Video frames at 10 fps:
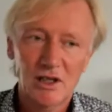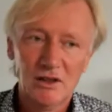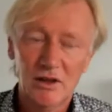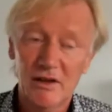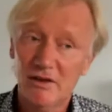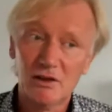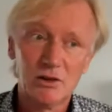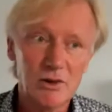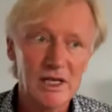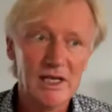So I think
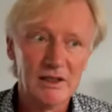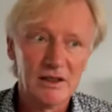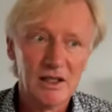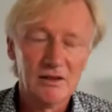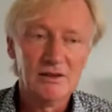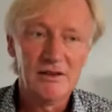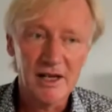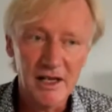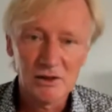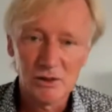to really
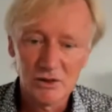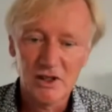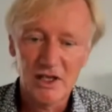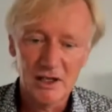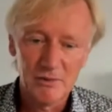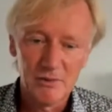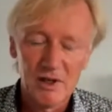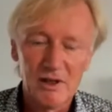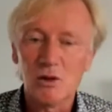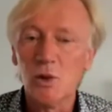dare to say
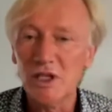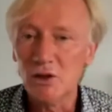that we